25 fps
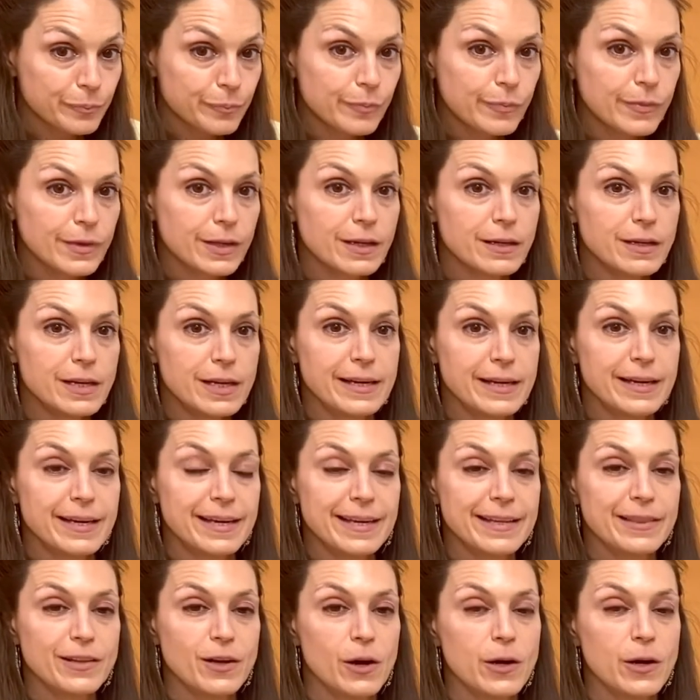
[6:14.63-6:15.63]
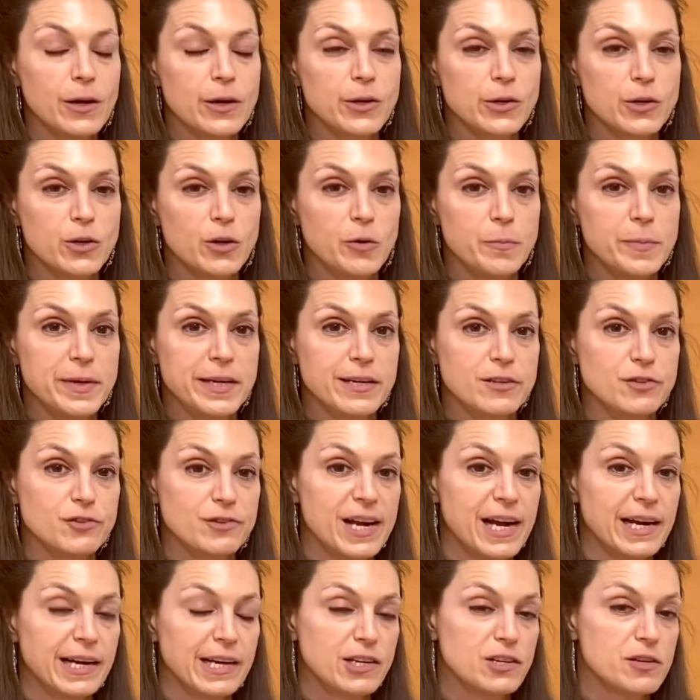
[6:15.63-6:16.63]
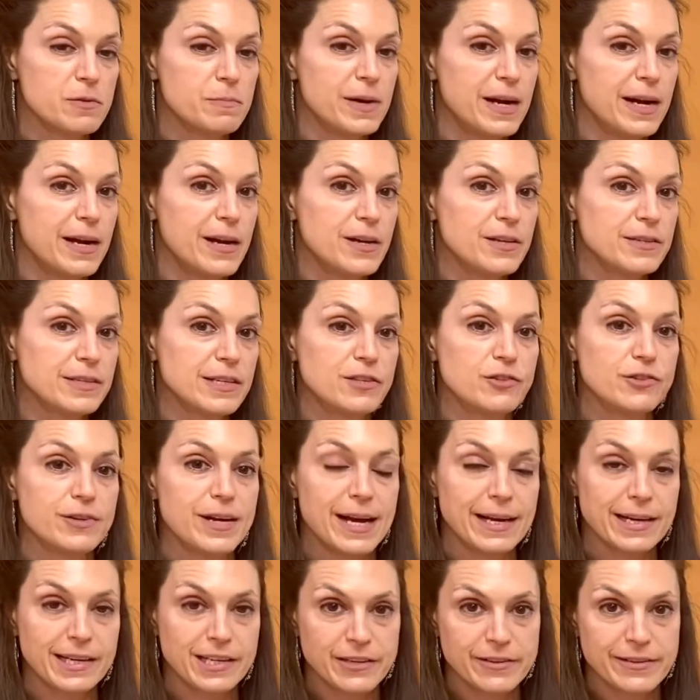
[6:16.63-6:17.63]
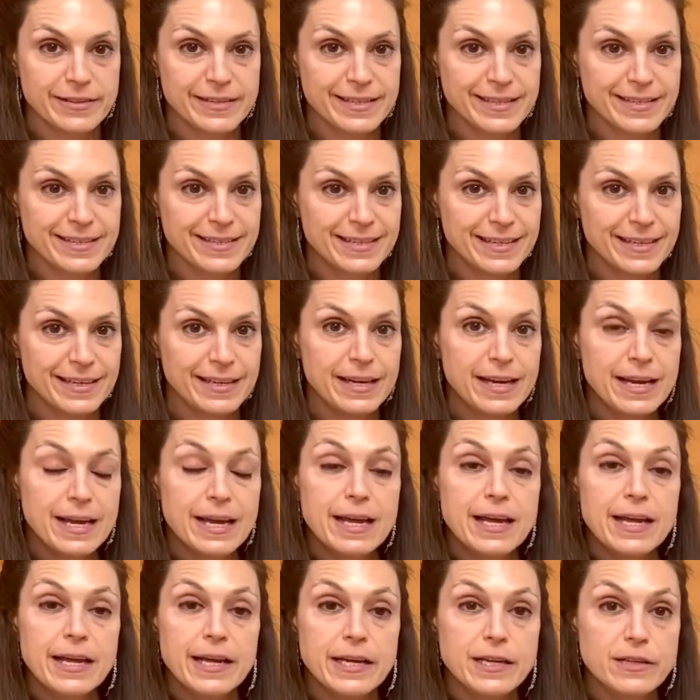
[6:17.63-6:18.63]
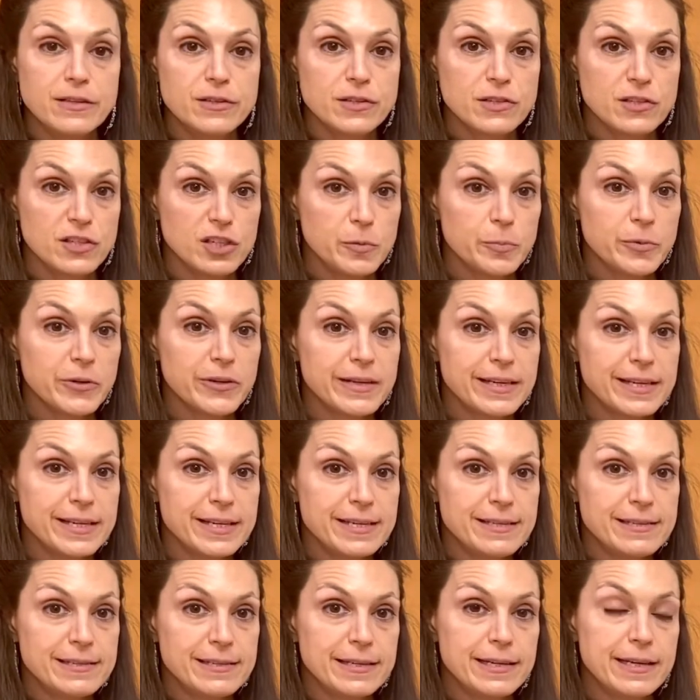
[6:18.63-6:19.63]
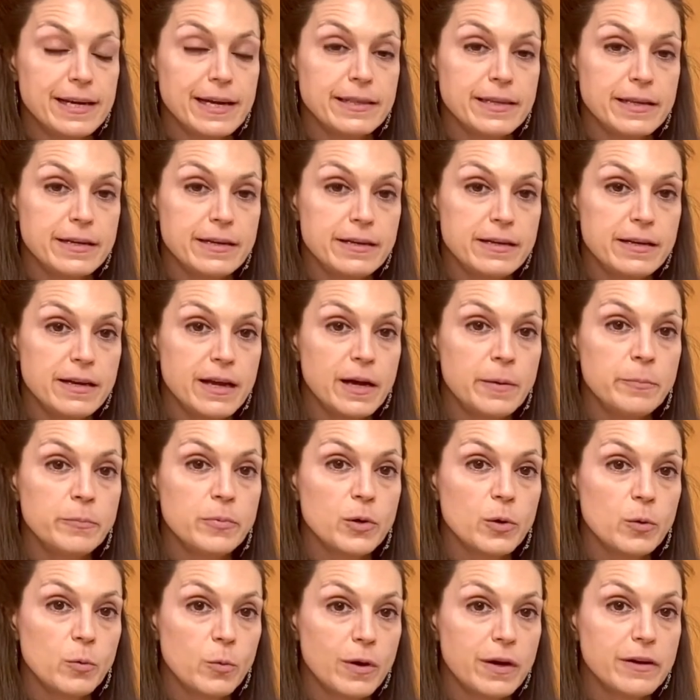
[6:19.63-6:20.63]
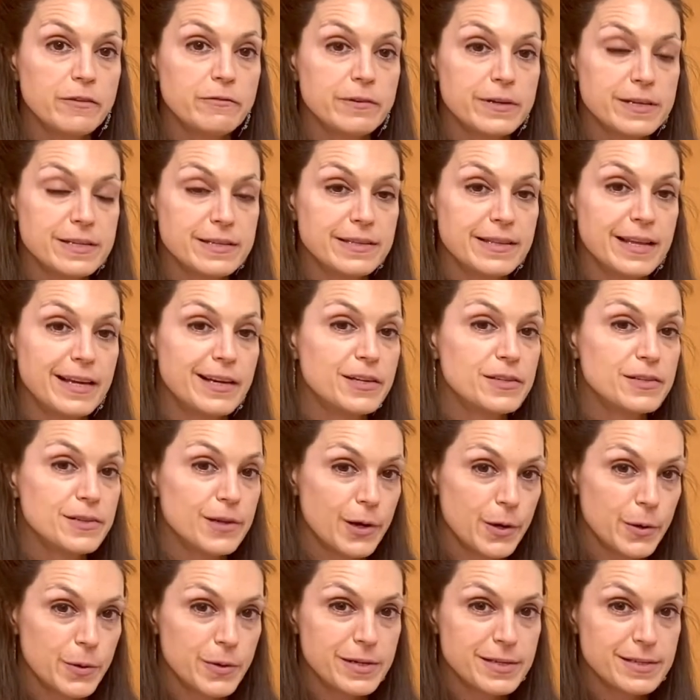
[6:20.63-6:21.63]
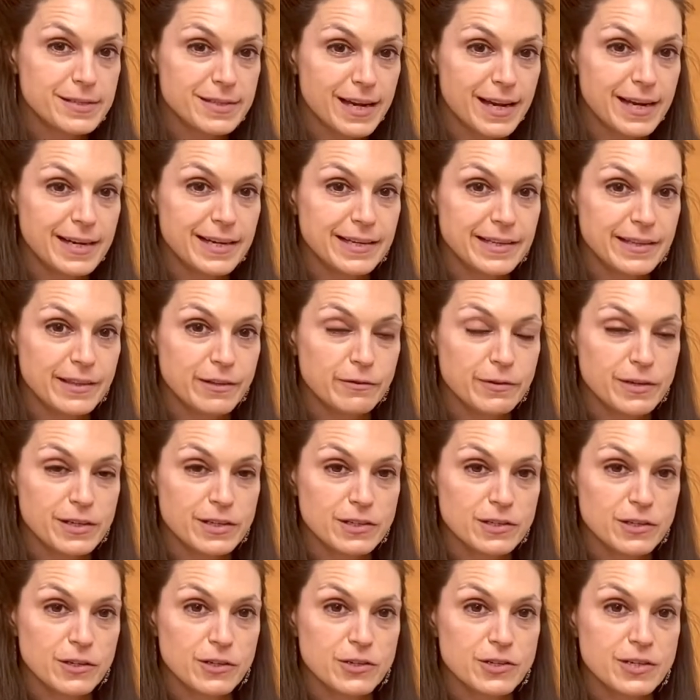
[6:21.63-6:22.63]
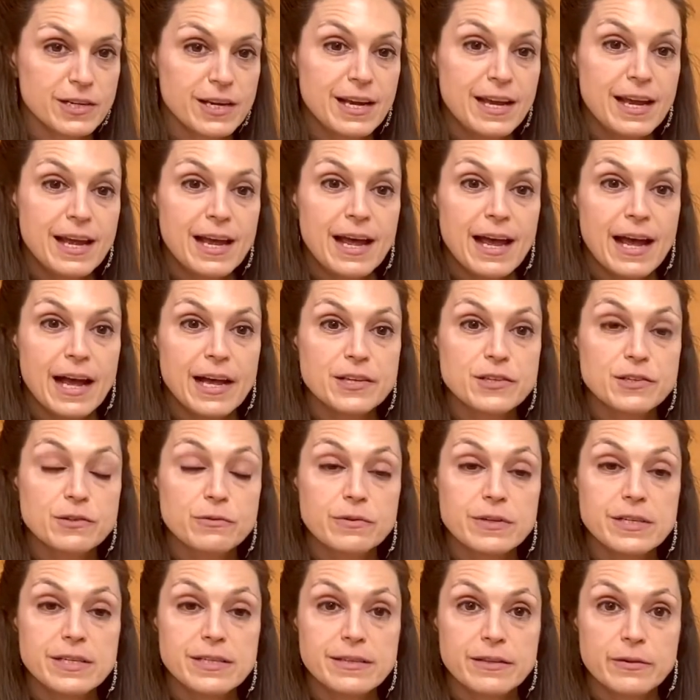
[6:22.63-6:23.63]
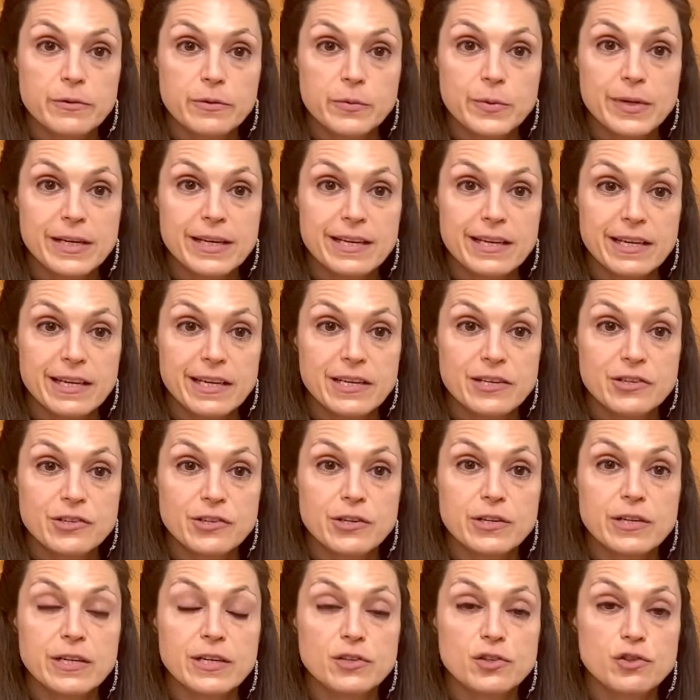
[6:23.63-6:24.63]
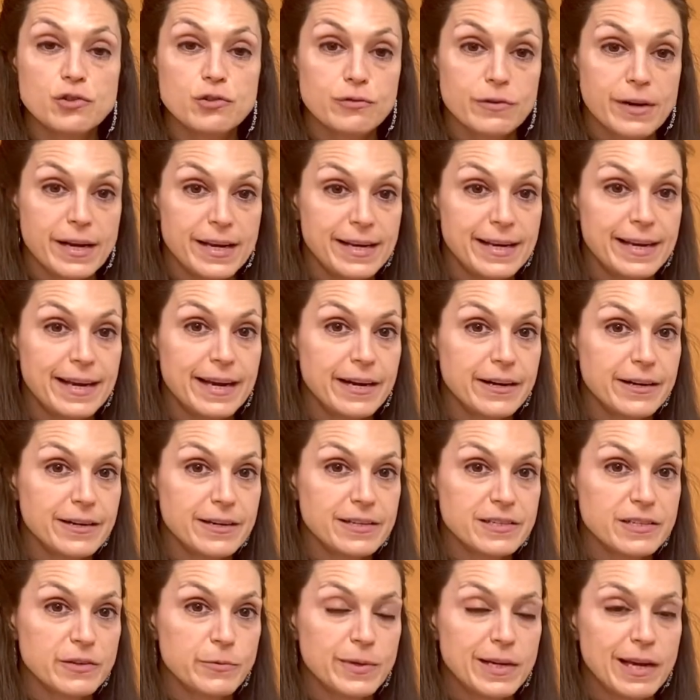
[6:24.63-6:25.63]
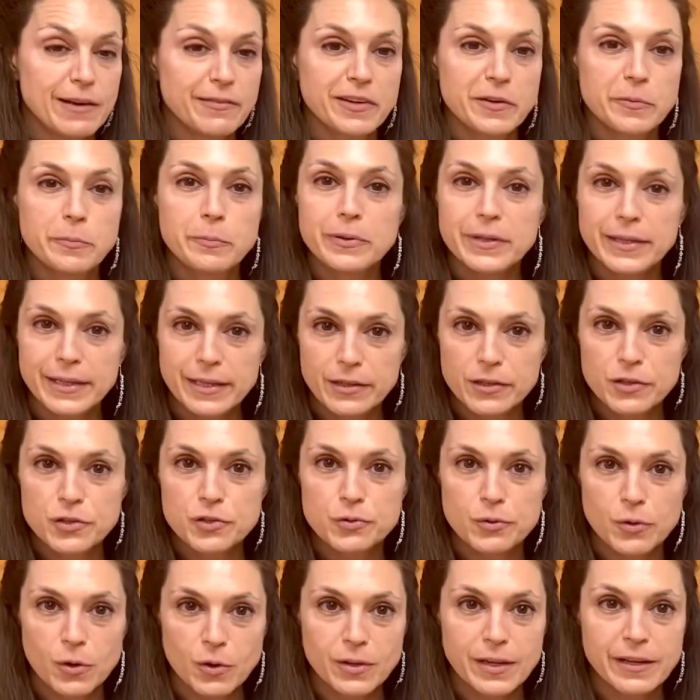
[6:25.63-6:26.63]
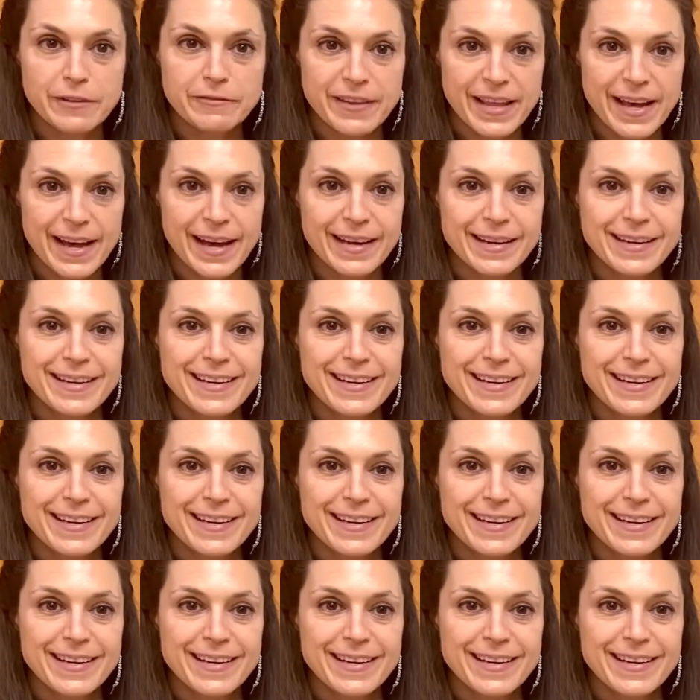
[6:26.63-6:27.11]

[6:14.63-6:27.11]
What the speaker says: in the article, because tracking your miles and tracking your intensity, it's super easy, and the number one reason that is always cited in the research as a reason that we get injured is training errors, and we have complete control of that.